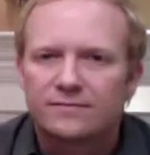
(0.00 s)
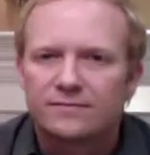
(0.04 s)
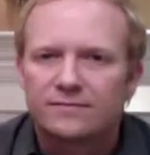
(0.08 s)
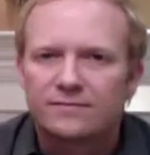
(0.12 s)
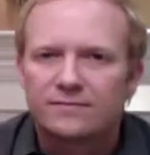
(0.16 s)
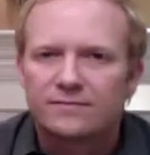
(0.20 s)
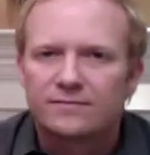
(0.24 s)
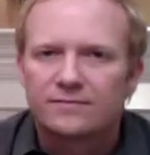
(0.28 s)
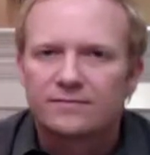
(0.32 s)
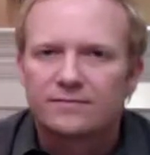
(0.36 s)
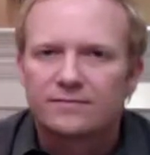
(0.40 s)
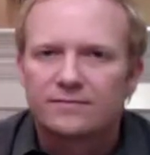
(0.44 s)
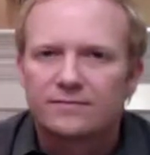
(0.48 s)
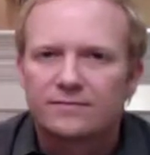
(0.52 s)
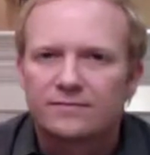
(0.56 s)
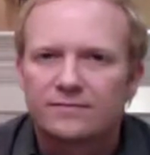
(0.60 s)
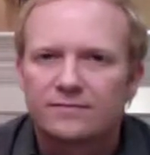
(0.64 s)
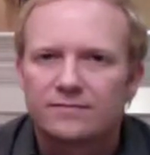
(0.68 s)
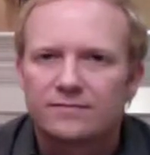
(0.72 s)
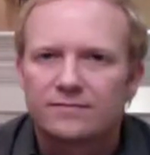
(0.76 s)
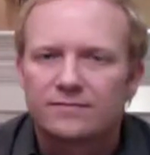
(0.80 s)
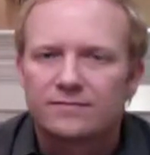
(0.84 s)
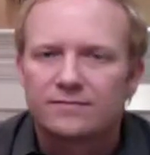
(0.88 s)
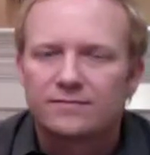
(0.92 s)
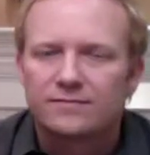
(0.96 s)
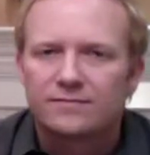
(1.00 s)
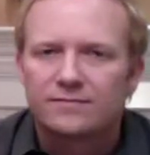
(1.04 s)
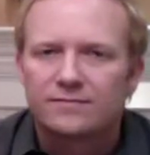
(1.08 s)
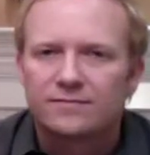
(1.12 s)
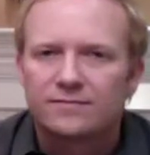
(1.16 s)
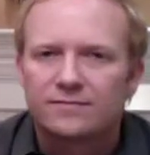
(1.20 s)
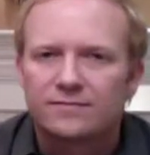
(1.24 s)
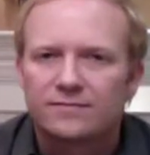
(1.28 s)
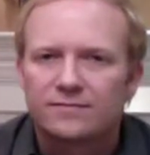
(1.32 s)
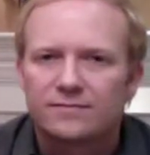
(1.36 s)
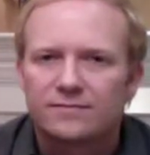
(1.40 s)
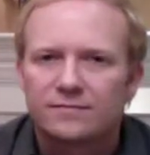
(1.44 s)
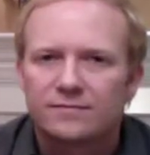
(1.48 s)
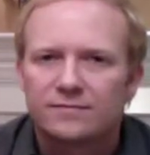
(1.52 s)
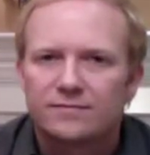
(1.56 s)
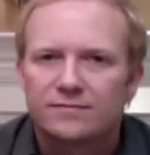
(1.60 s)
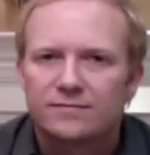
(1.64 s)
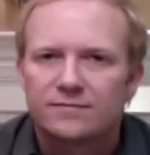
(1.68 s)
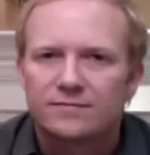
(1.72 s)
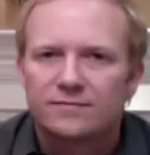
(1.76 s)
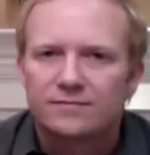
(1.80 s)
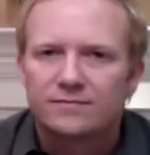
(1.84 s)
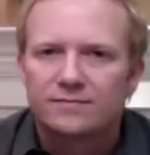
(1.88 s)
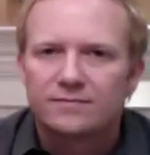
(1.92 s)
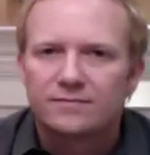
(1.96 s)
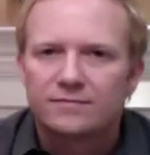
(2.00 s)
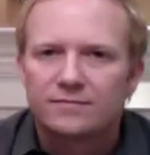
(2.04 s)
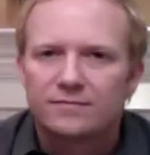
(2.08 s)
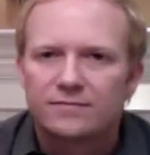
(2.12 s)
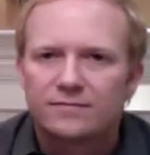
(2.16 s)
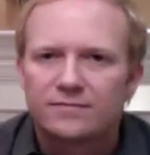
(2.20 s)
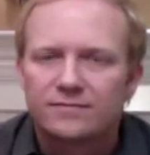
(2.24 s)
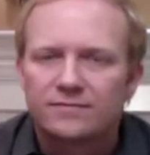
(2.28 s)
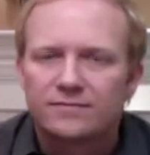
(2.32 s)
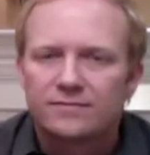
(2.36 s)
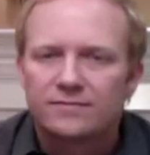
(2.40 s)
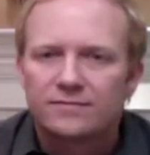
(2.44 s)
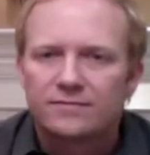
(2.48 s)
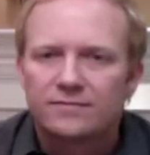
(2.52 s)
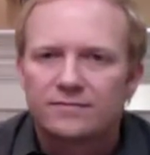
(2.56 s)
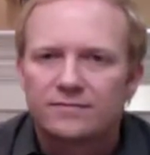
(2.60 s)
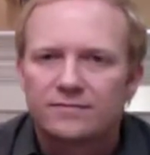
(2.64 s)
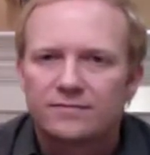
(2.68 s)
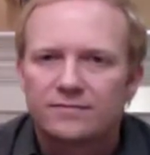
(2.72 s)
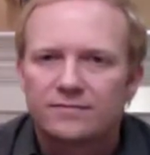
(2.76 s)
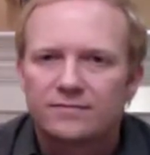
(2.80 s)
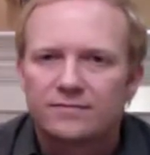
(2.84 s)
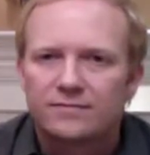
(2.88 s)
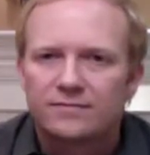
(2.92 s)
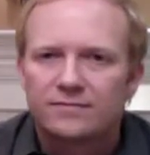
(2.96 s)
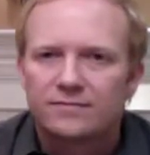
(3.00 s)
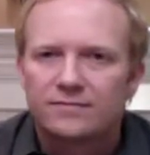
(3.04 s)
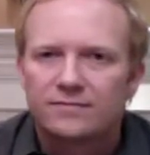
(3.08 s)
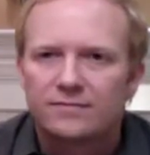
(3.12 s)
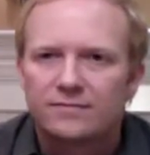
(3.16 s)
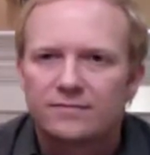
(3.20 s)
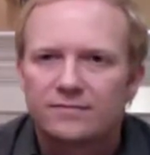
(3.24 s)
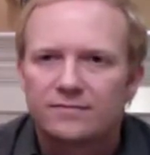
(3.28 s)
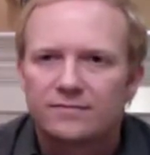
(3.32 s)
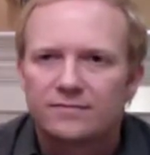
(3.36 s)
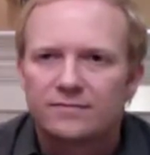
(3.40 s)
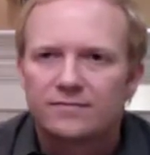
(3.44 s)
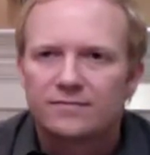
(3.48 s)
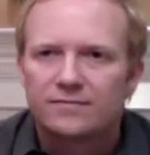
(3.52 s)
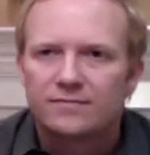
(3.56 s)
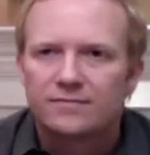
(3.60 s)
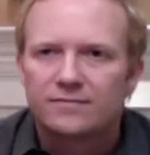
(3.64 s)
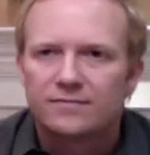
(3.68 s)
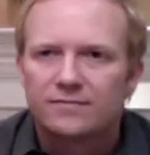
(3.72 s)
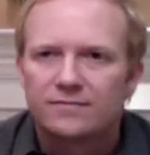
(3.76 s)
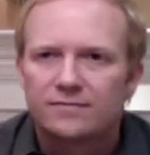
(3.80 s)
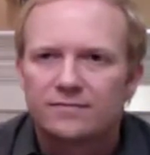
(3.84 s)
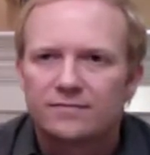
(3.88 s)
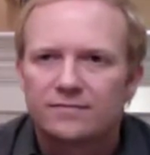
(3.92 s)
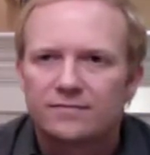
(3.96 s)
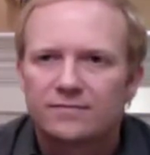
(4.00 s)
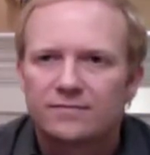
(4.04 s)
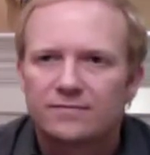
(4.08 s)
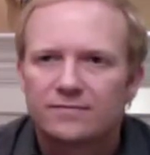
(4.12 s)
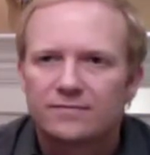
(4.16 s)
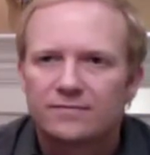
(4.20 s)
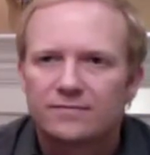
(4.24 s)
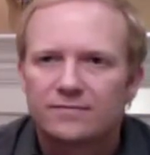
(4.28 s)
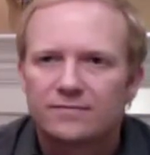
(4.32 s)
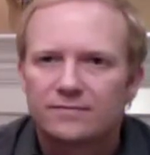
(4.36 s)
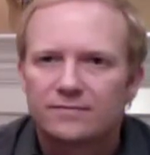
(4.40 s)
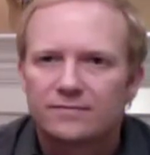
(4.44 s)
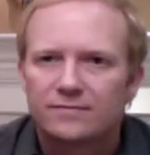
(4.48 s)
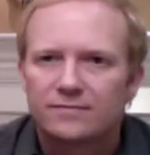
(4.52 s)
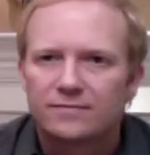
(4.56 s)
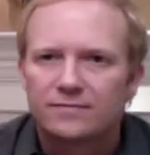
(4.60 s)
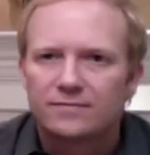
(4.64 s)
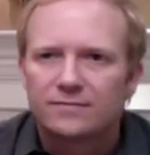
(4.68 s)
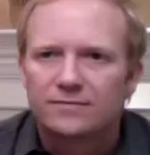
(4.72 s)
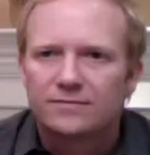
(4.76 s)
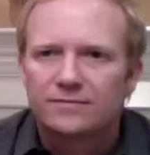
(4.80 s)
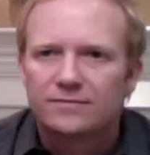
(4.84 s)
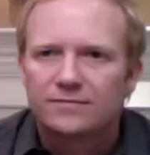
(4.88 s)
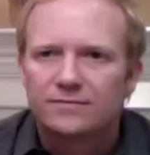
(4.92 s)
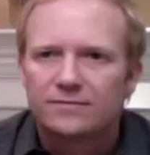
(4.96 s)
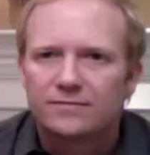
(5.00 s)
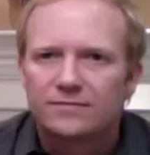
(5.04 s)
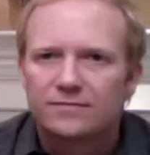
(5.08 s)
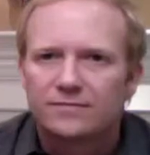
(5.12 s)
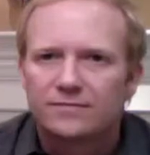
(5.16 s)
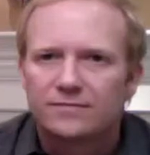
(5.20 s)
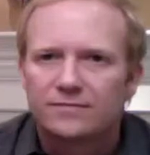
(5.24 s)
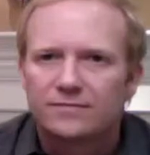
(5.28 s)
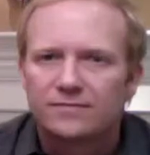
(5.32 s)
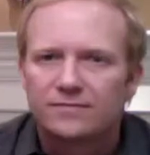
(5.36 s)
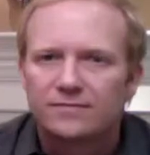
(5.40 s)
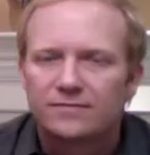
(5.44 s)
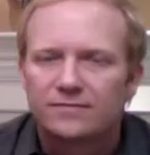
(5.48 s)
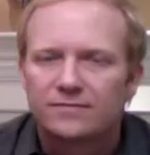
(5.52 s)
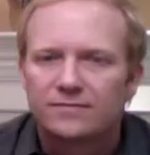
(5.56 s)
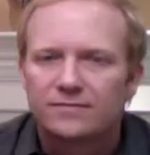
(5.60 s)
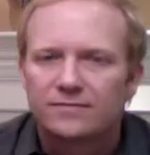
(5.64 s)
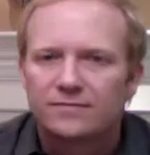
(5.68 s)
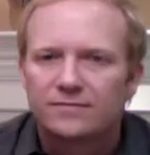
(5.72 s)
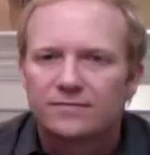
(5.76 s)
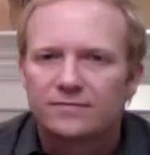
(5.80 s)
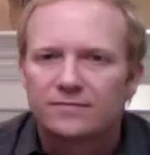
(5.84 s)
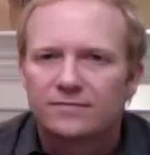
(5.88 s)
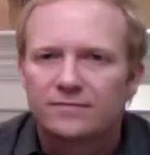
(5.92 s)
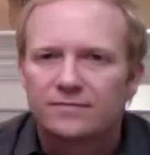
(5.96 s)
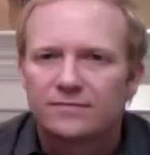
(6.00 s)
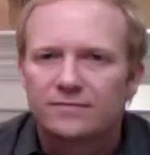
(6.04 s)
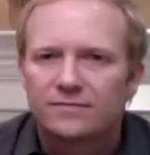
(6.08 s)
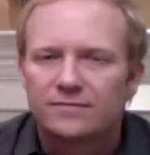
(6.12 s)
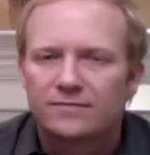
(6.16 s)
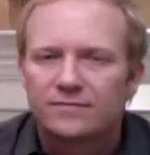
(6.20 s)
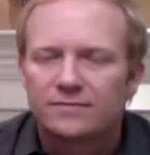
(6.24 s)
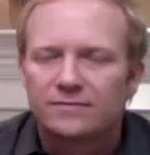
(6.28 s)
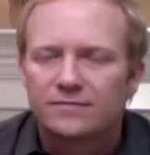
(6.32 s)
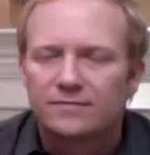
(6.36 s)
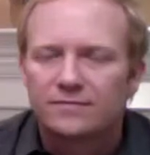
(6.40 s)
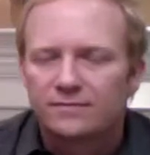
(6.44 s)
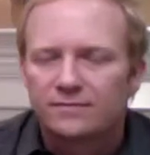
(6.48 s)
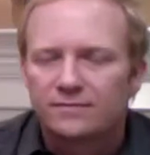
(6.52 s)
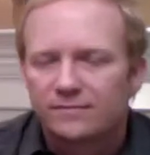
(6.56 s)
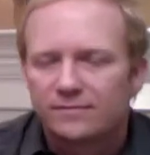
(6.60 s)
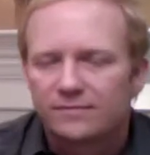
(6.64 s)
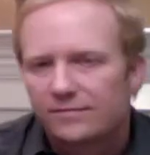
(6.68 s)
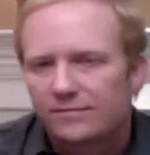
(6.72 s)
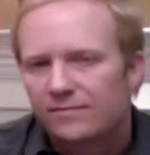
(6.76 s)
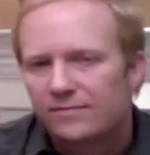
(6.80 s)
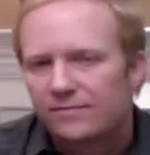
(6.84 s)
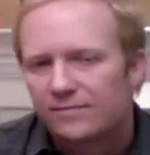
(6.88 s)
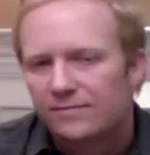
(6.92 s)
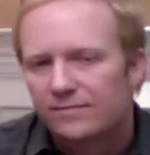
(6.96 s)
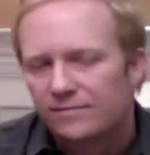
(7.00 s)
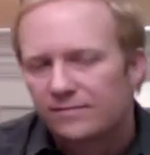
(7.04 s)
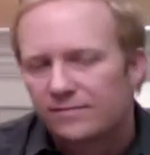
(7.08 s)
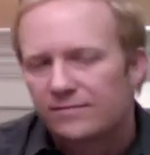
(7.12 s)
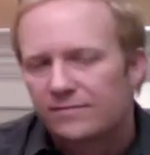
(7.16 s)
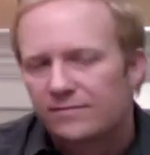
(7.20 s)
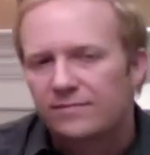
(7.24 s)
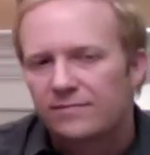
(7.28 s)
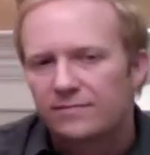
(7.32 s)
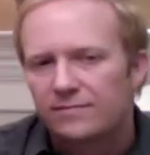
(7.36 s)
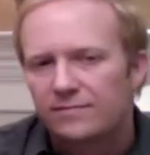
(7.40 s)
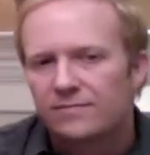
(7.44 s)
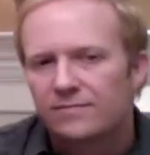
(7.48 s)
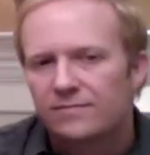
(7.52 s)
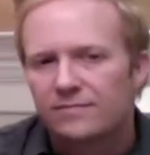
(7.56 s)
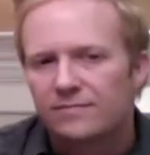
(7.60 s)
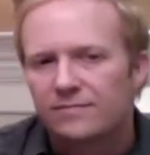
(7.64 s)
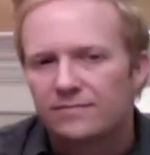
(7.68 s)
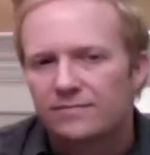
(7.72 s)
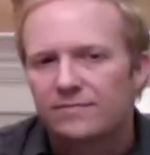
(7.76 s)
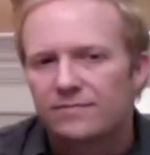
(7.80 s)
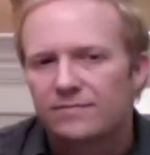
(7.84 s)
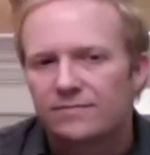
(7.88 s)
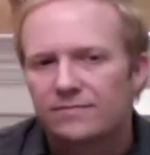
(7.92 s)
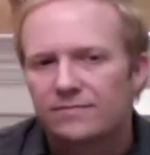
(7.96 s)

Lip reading: (silent)